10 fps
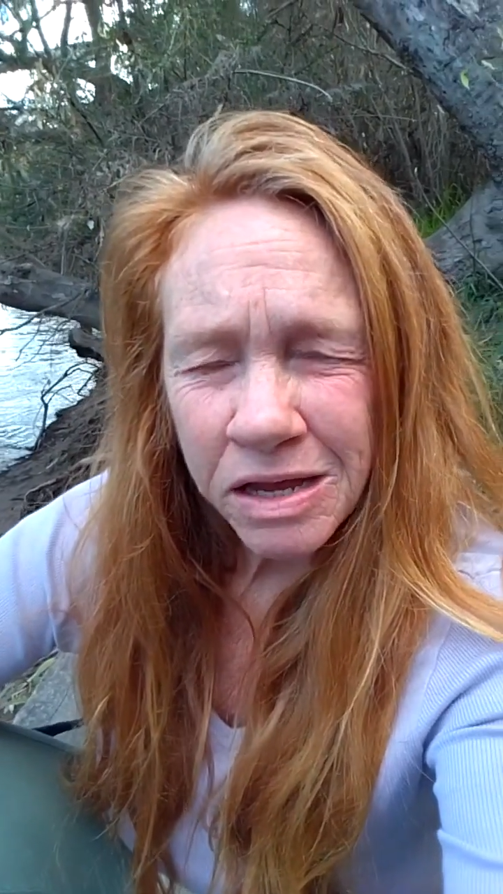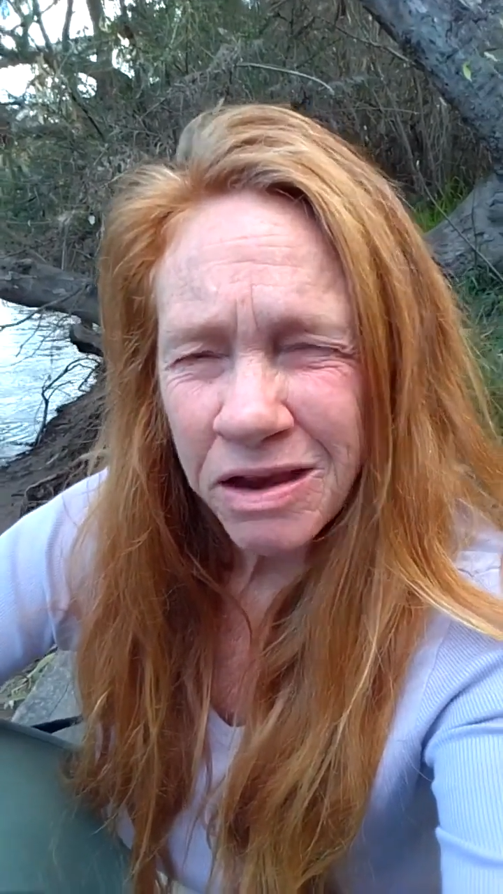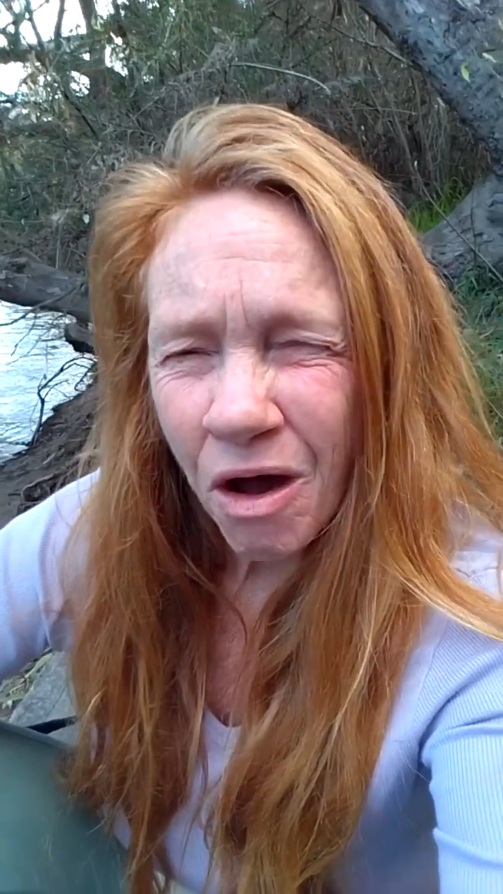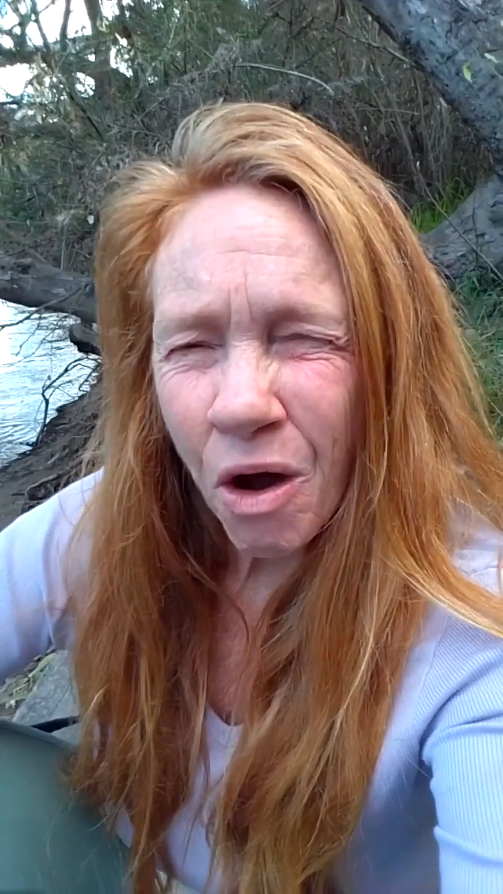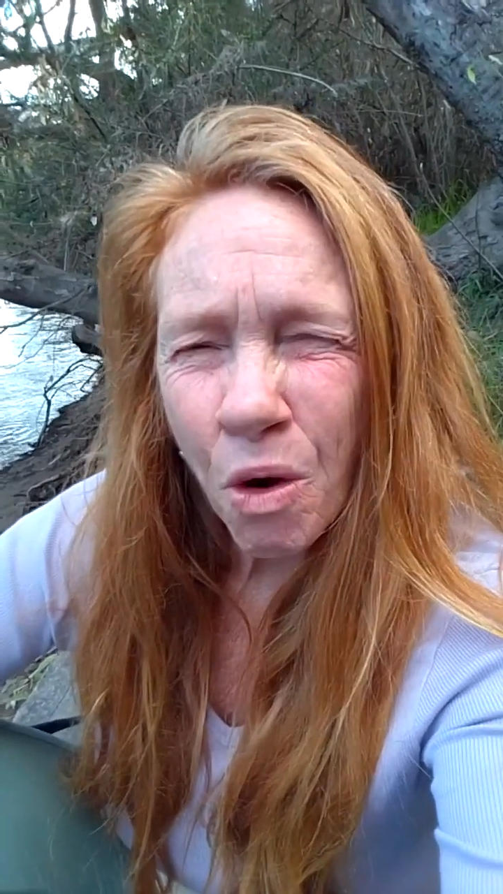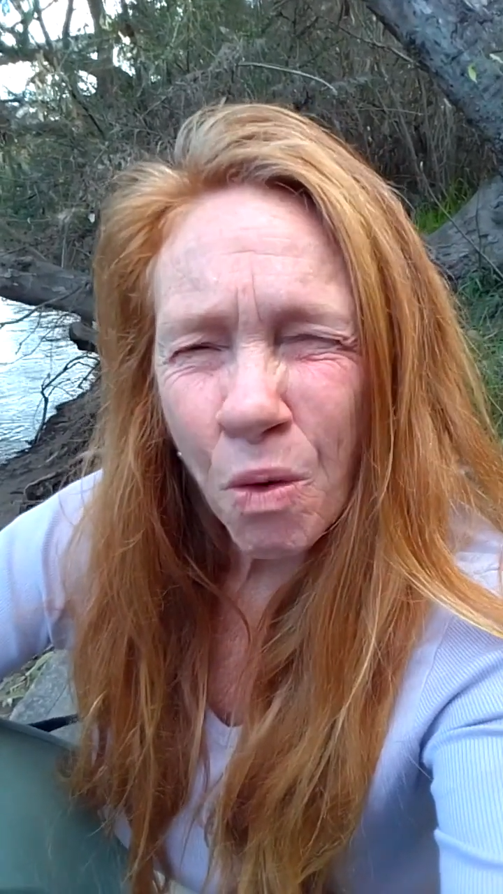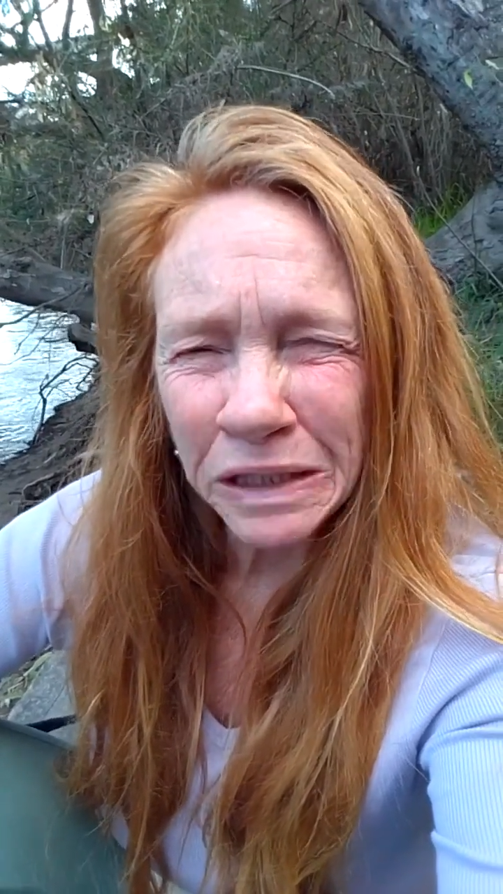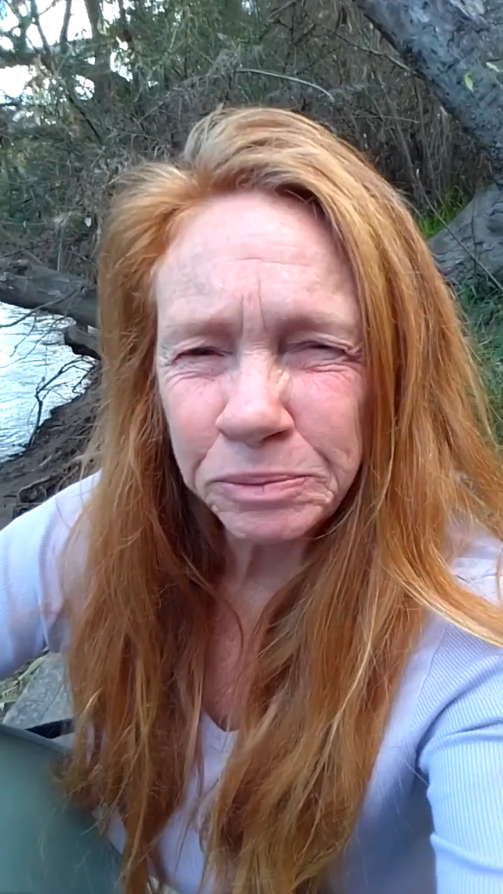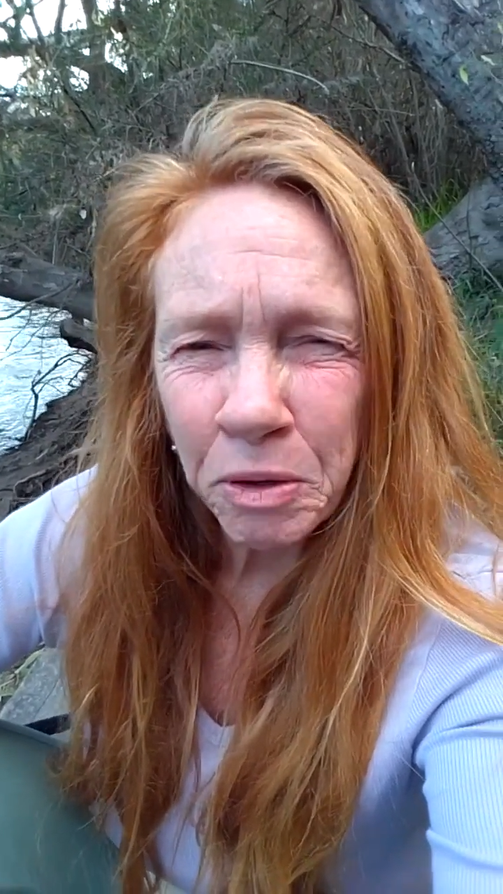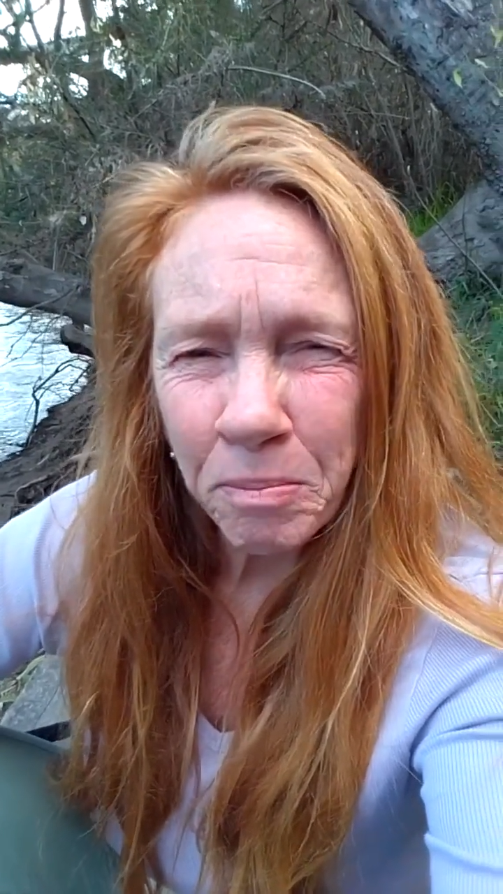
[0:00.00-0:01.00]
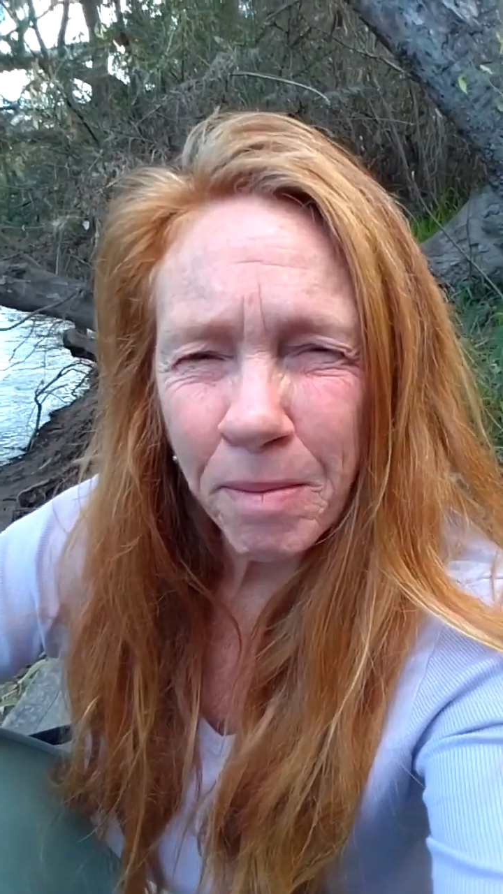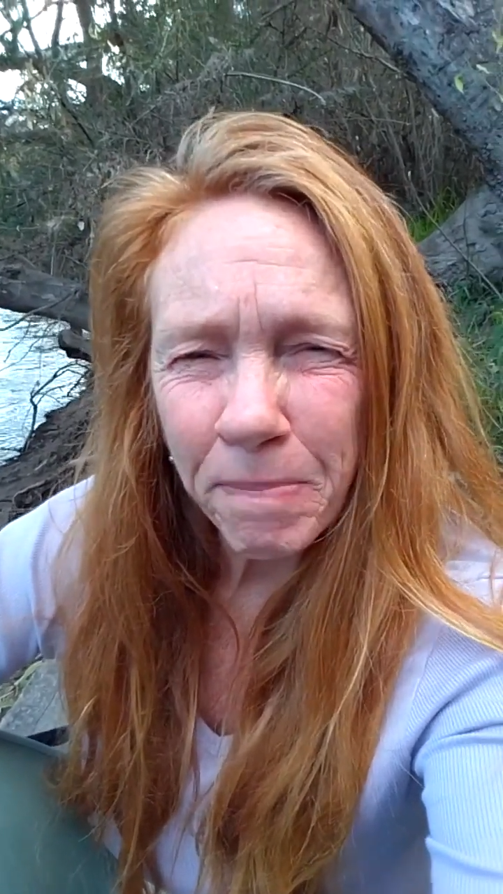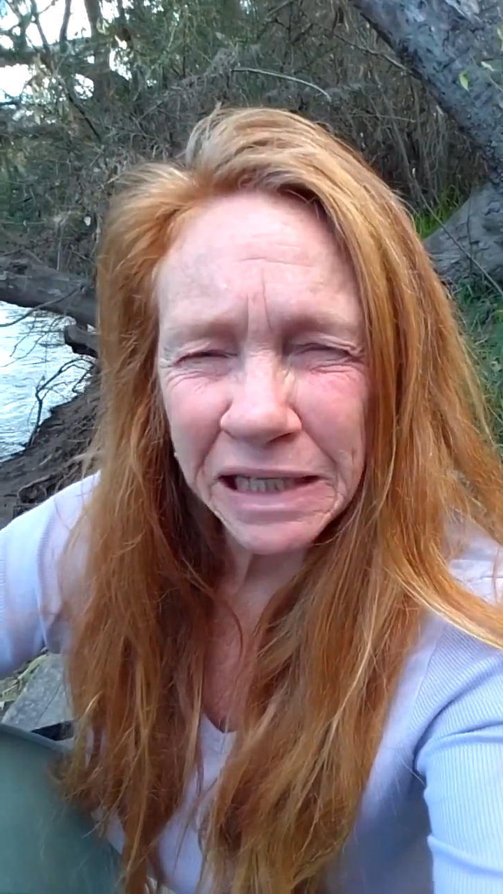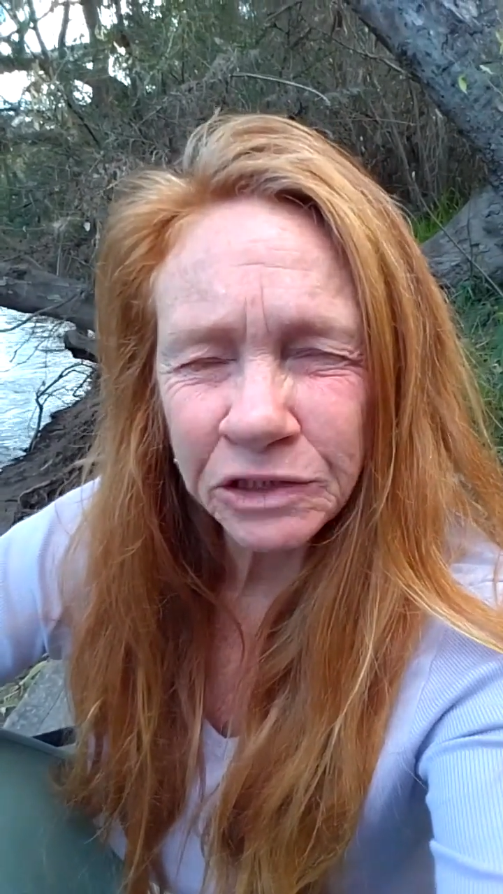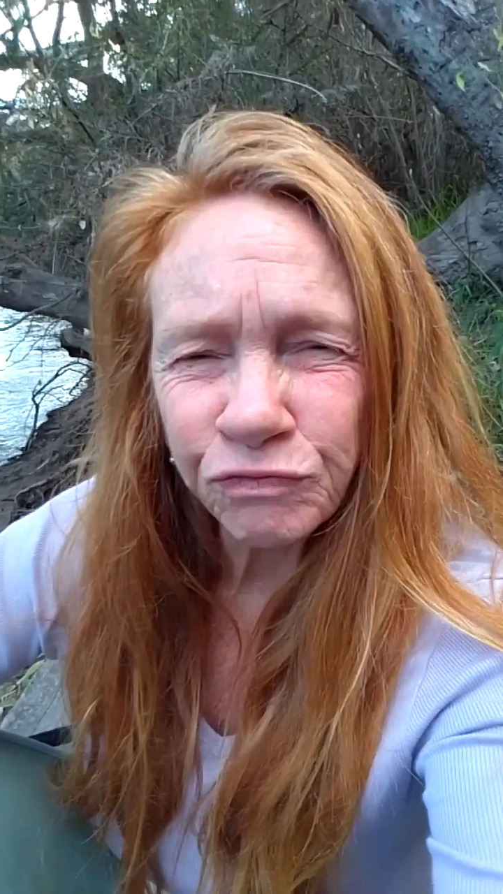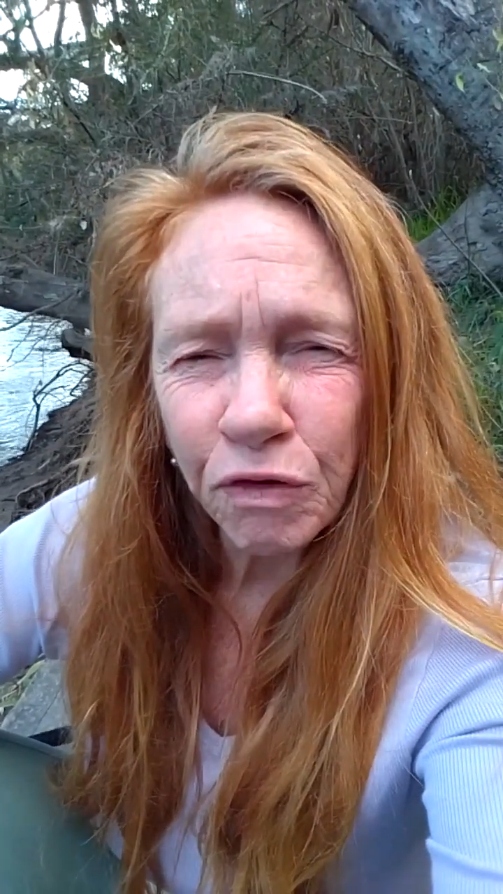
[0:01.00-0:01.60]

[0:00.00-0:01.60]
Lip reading: you know, I always put my best